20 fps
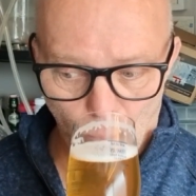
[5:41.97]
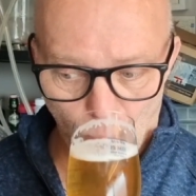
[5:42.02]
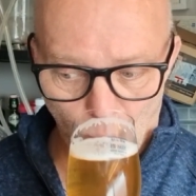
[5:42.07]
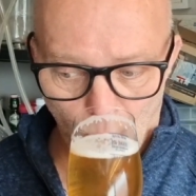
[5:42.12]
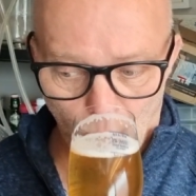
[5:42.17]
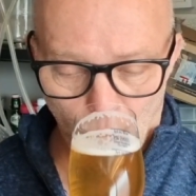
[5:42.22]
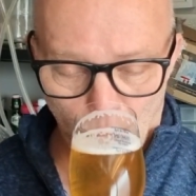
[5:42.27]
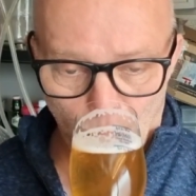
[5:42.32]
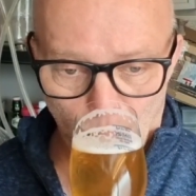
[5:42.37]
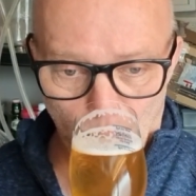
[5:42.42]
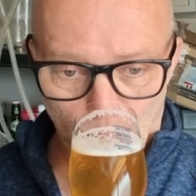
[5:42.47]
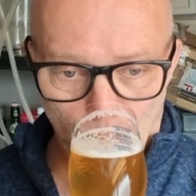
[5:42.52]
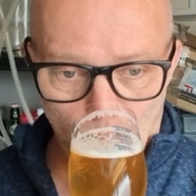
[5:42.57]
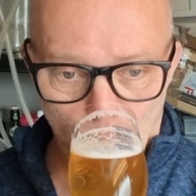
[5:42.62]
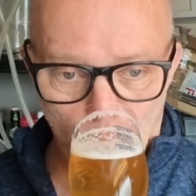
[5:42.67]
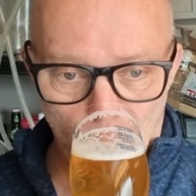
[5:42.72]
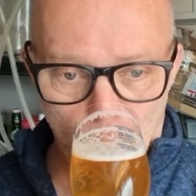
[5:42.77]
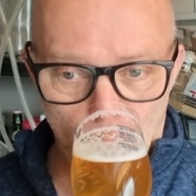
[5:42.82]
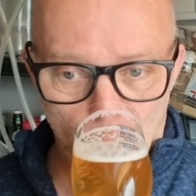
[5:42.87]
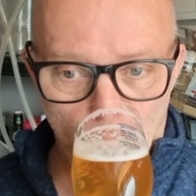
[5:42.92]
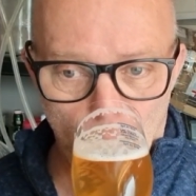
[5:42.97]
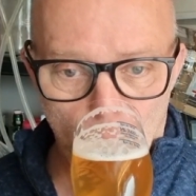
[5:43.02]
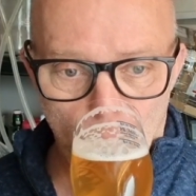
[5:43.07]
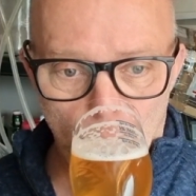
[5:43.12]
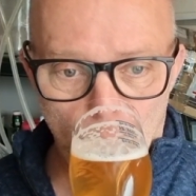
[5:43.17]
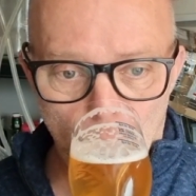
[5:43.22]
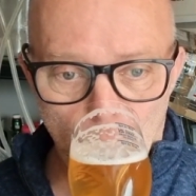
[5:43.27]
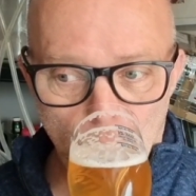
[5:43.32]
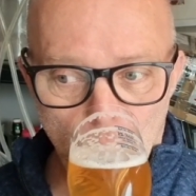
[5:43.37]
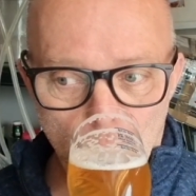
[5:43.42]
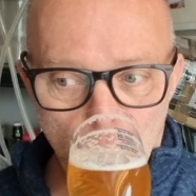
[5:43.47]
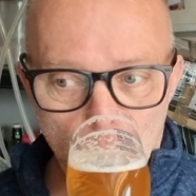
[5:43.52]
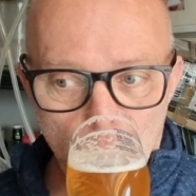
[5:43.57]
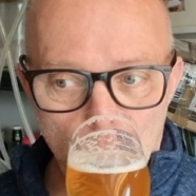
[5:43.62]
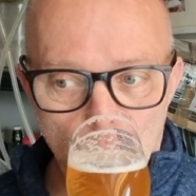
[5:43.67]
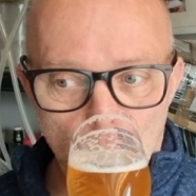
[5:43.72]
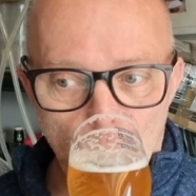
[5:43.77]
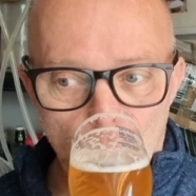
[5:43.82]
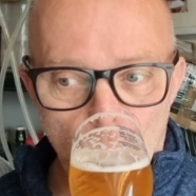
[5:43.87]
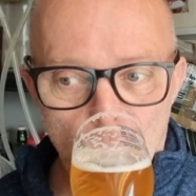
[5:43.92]

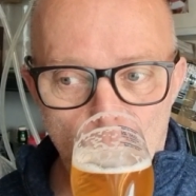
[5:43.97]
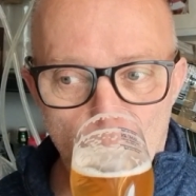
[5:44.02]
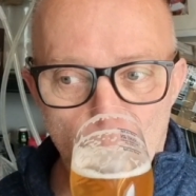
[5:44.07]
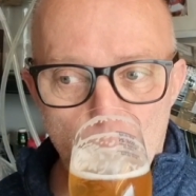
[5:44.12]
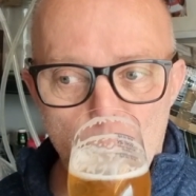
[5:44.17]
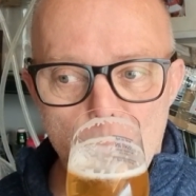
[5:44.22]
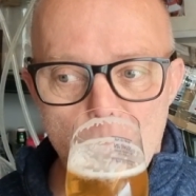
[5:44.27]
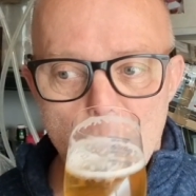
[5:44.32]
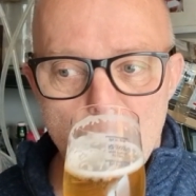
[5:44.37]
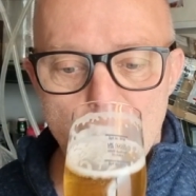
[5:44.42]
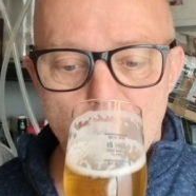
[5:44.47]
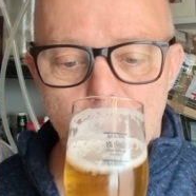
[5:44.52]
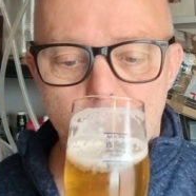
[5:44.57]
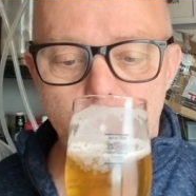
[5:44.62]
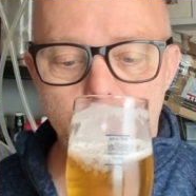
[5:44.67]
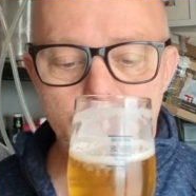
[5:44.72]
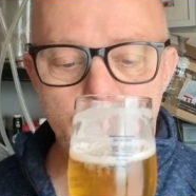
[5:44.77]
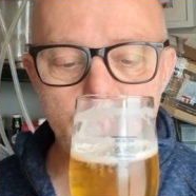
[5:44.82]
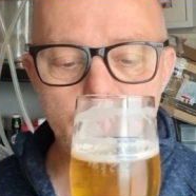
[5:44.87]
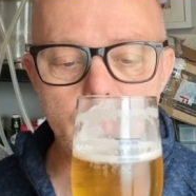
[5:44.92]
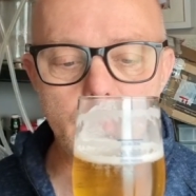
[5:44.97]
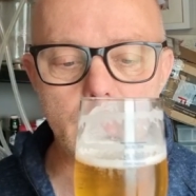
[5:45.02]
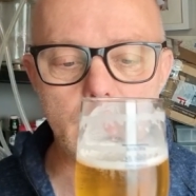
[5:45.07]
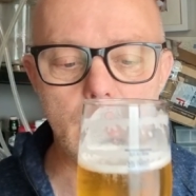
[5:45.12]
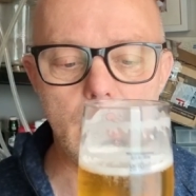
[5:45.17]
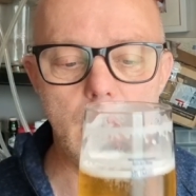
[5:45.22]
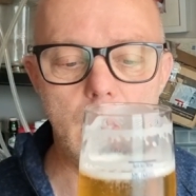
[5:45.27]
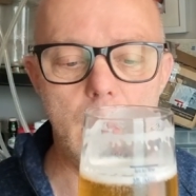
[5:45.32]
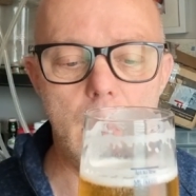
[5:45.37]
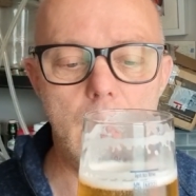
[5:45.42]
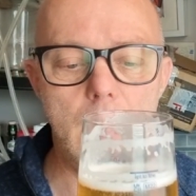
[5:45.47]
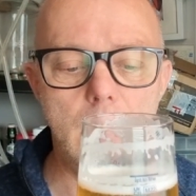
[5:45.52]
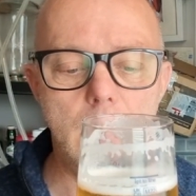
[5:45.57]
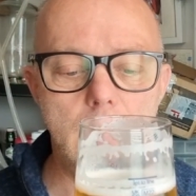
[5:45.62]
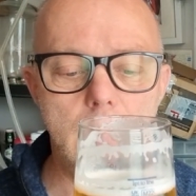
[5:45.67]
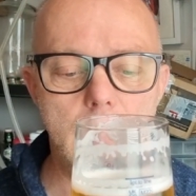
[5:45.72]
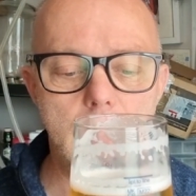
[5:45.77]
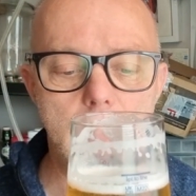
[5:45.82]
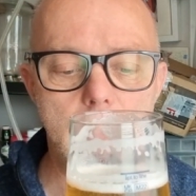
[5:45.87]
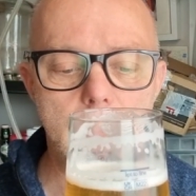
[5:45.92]

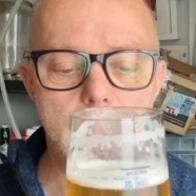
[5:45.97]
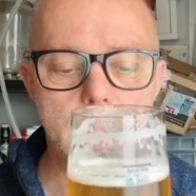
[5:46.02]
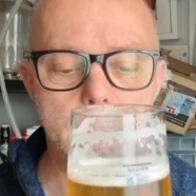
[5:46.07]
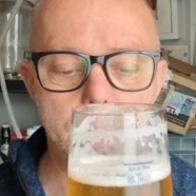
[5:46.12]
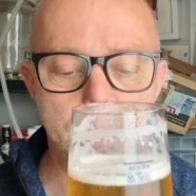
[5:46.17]
(silence)